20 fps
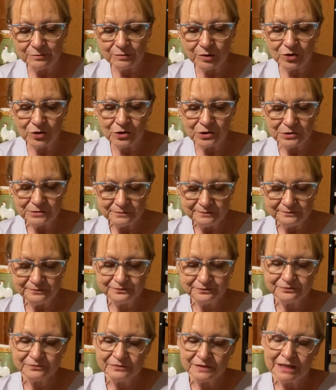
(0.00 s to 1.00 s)
bar.
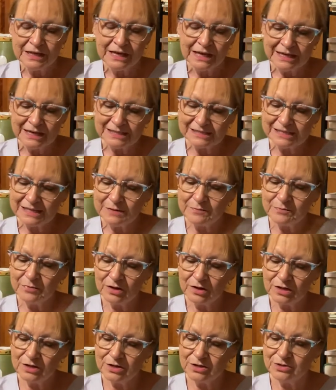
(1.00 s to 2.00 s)
And it's in
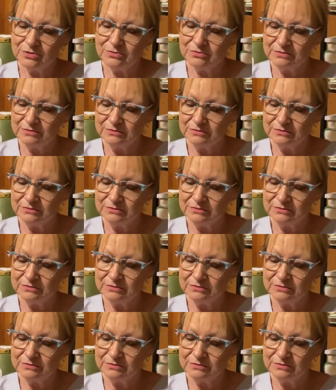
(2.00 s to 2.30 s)
blue.